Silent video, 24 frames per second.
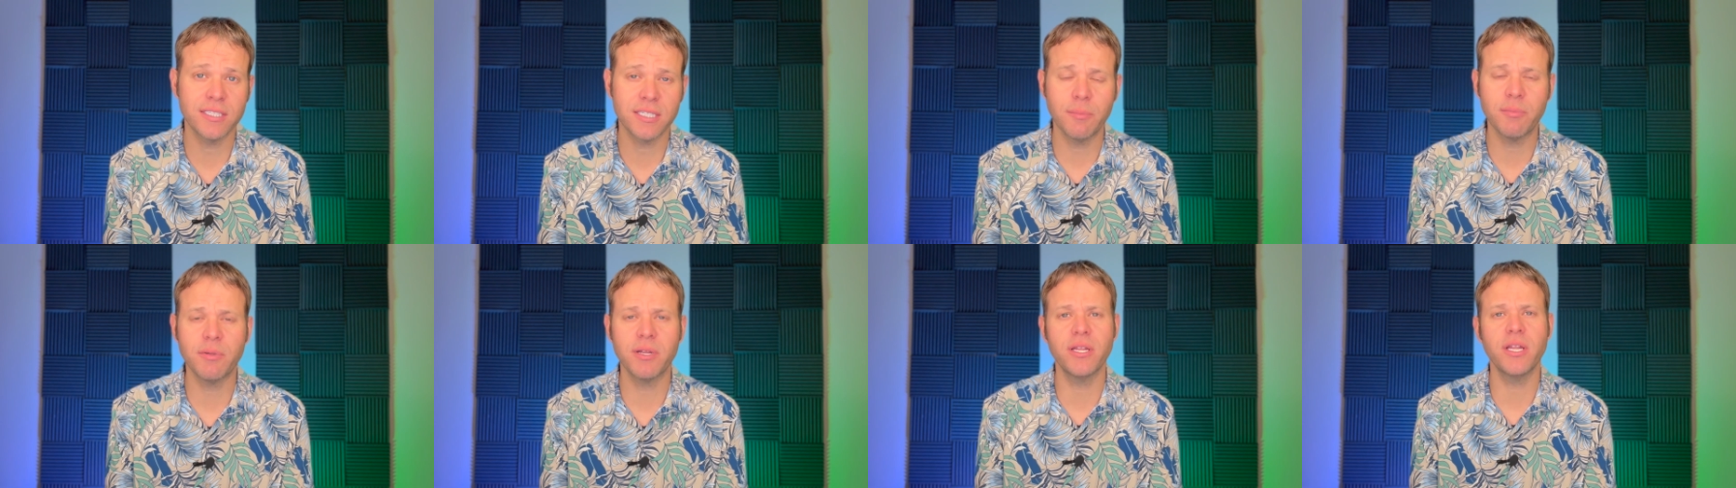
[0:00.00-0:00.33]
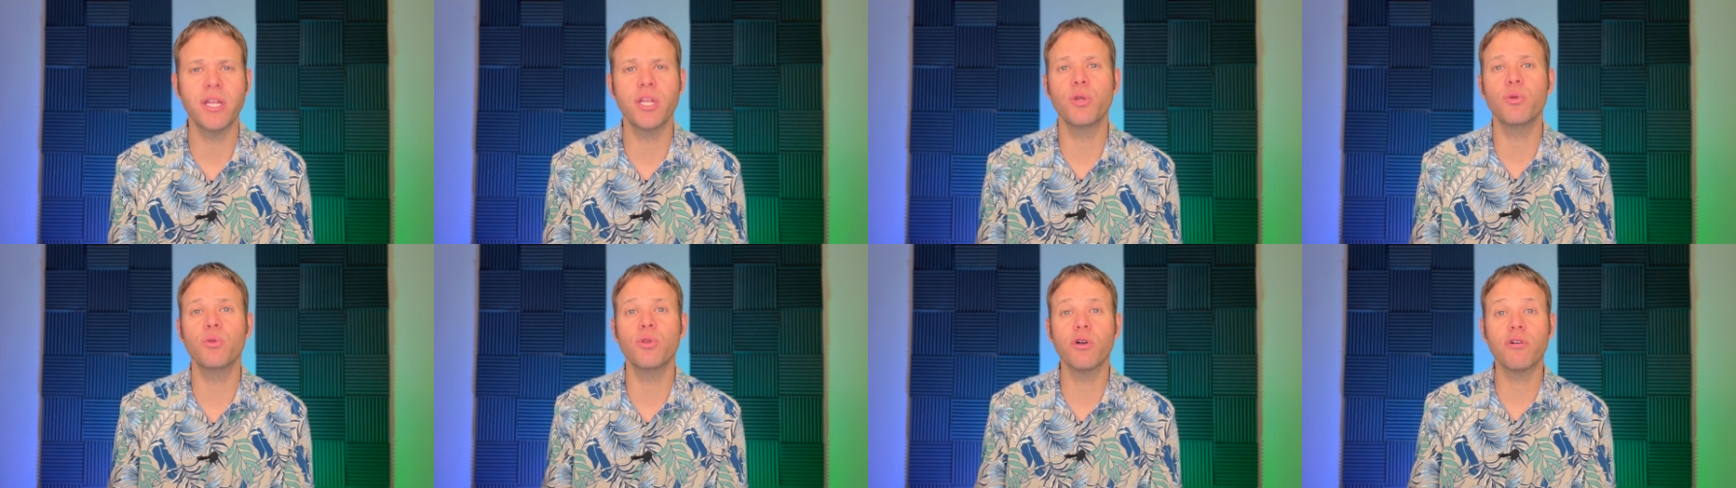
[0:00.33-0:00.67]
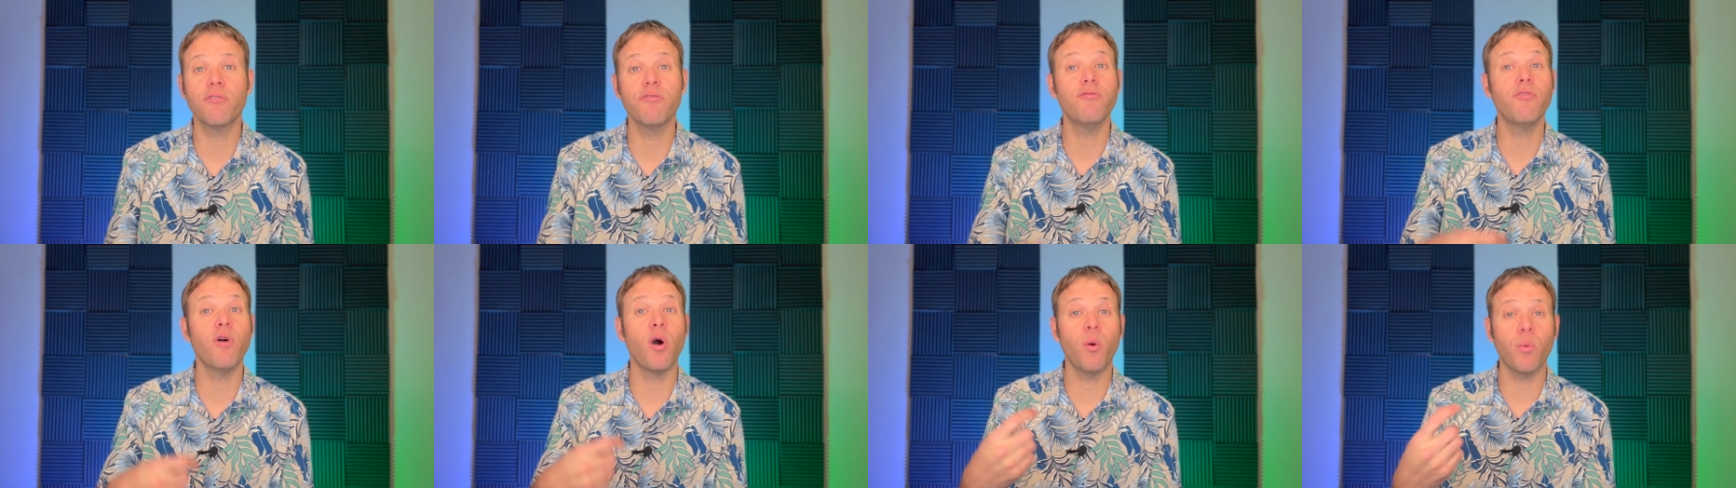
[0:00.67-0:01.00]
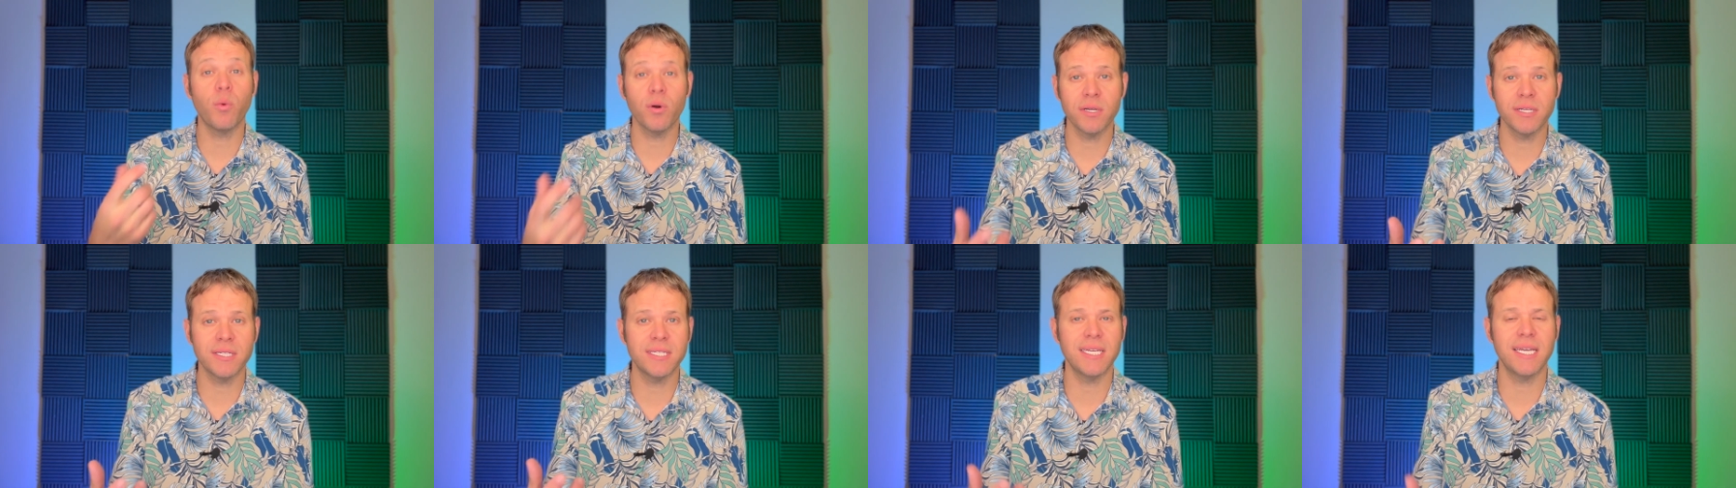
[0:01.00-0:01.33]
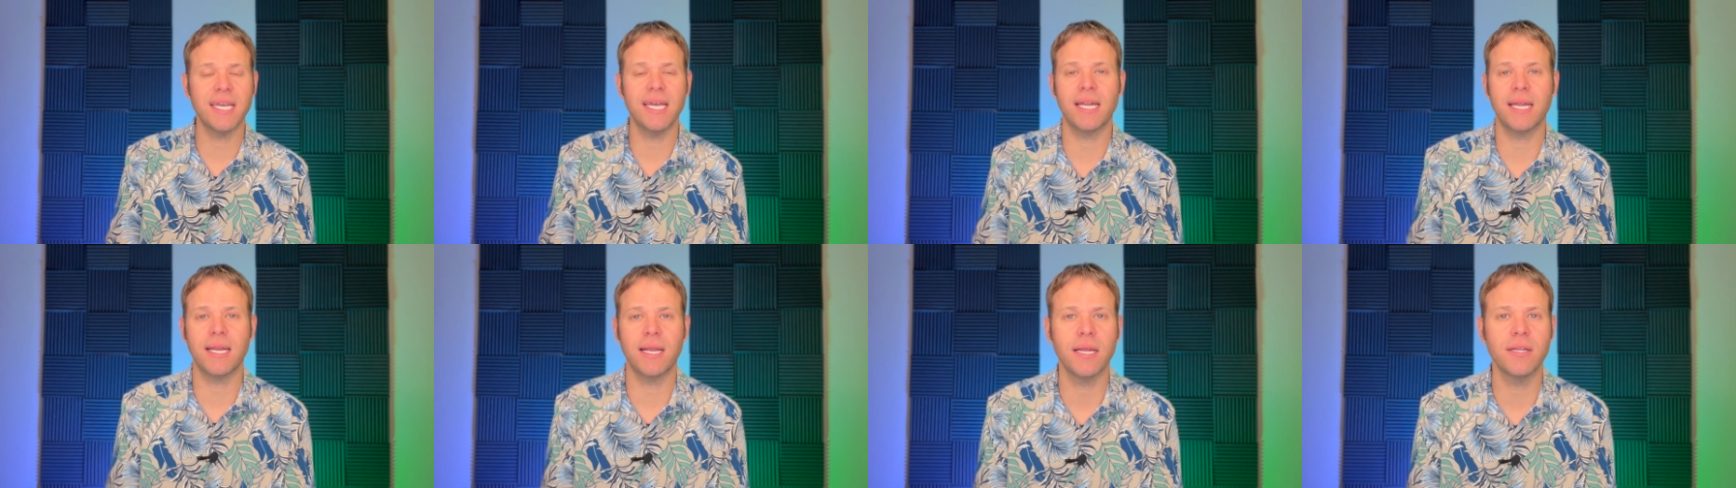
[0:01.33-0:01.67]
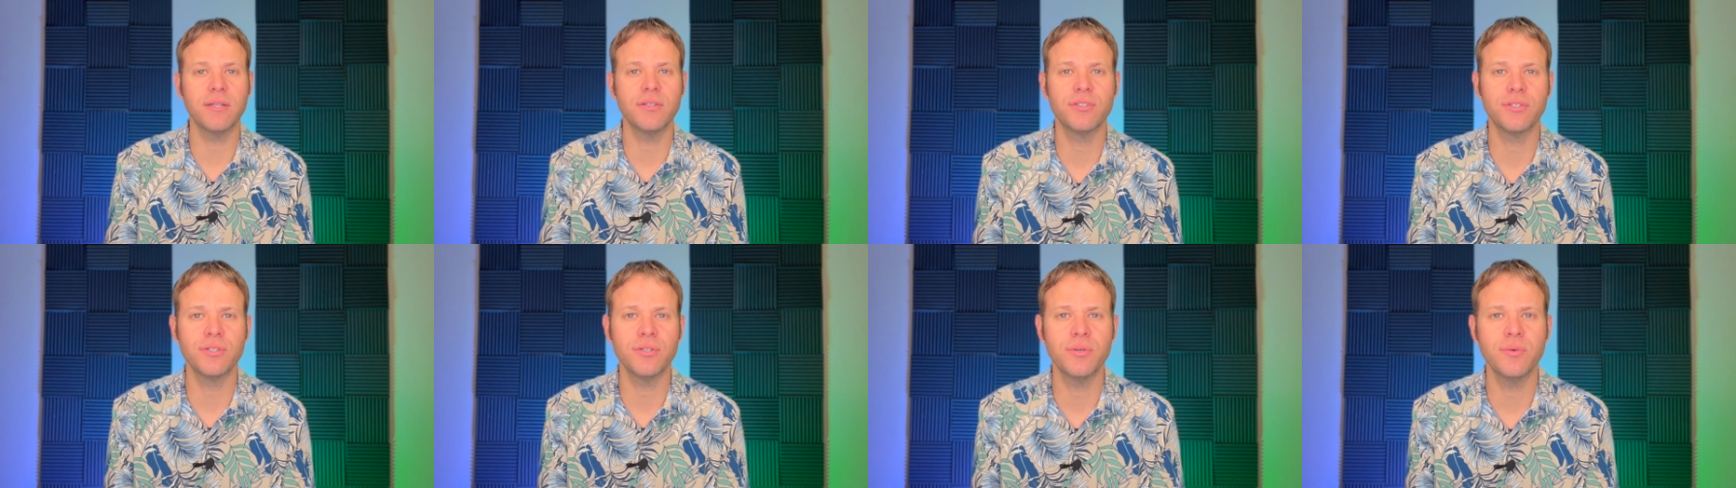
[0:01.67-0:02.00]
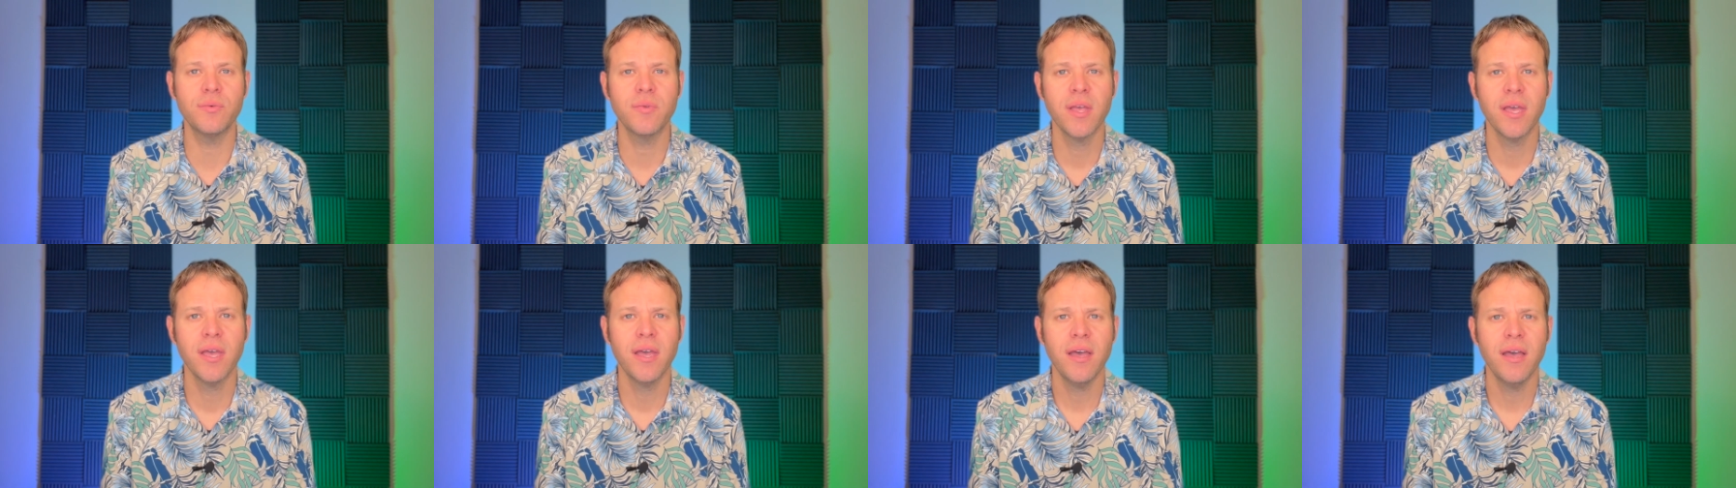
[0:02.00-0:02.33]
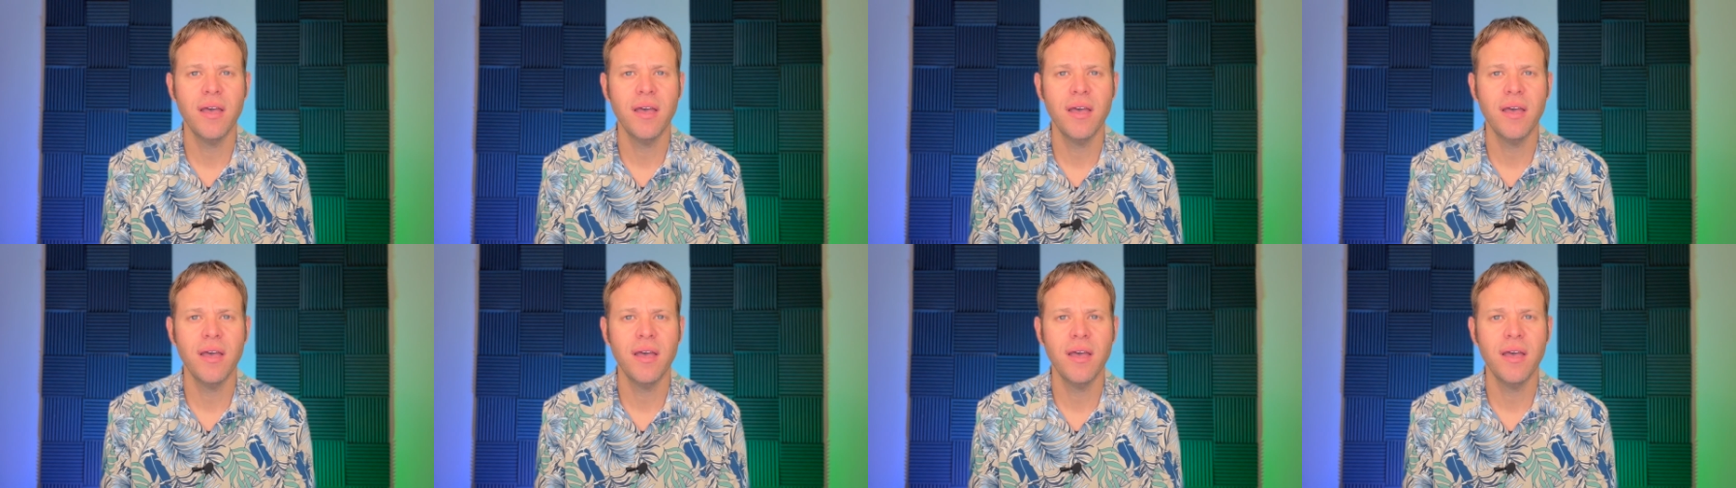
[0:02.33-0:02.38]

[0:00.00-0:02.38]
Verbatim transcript: something that you look forward to getting into?